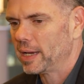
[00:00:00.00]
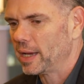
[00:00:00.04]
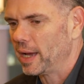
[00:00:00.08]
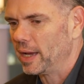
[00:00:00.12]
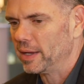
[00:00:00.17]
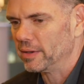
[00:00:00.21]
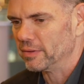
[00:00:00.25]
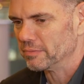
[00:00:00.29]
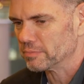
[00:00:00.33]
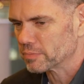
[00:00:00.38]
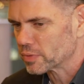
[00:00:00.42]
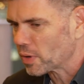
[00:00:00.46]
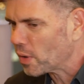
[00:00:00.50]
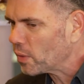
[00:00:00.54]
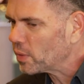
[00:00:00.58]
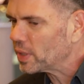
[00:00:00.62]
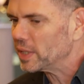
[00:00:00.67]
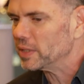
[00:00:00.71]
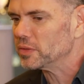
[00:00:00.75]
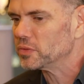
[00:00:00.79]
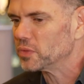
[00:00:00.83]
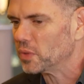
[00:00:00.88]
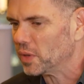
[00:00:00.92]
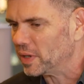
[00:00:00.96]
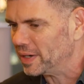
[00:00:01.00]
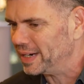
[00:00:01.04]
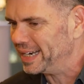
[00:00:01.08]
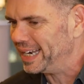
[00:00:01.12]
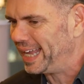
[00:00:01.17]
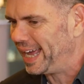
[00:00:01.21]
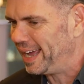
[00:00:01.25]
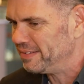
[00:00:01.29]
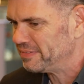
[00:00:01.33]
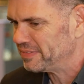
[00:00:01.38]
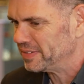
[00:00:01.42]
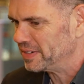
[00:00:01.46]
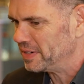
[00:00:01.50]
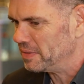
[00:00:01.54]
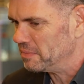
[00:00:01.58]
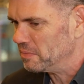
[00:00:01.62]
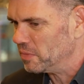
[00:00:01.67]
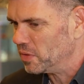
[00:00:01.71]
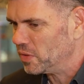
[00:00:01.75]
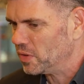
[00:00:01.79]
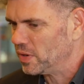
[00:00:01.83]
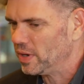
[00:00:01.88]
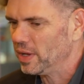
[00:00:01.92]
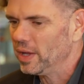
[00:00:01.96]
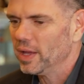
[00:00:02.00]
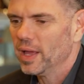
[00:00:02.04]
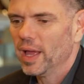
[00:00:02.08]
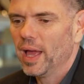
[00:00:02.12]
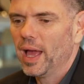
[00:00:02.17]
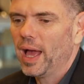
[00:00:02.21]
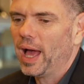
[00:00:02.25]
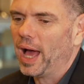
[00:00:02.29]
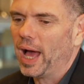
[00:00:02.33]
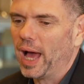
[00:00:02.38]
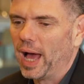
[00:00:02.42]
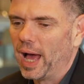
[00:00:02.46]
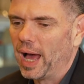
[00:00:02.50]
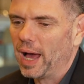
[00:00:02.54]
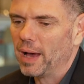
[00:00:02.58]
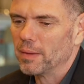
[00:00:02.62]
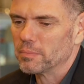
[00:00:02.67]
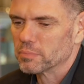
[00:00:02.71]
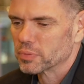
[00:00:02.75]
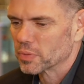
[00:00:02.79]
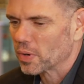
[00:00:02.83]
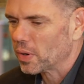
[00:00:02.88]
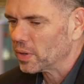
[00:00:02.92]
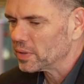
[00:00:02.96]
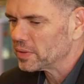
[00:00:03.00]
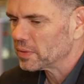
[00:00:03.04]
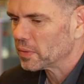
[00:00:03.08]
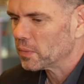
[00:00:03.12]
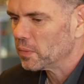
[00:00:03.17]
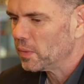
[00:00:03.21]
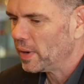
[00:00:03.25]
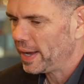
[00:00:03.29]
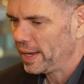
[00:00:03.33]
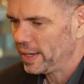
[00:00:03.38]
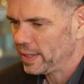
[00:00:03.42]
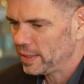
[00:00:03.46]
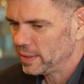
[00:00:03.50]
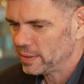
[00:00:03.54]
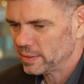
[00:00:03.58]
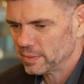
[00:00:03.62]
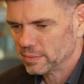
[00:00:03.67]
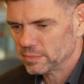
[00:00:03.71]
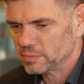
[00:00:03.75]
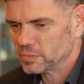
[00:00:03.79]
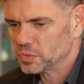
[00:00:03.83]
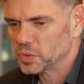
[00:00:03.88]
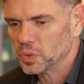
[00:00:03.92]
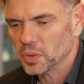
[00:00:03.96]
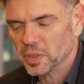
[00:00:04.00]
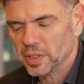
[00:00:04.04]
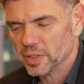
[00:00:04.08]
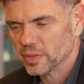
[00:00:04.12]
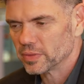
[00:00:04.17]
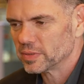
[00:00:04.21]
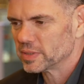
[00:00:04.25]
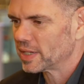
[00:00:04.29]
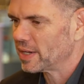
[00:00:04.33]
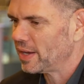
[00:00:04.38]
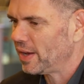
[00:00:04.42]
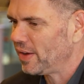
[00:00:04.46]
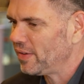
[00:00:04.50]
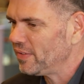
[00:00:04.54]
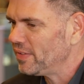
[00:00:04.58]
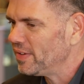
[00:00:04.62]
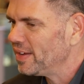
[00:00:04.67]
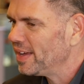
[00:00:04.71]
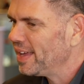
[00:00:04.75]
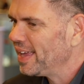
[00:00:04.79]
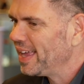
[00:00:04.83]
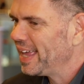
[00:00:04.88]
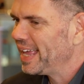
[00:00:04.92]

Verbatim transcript: kind of broke into our life in a more uh, broader way two years ago,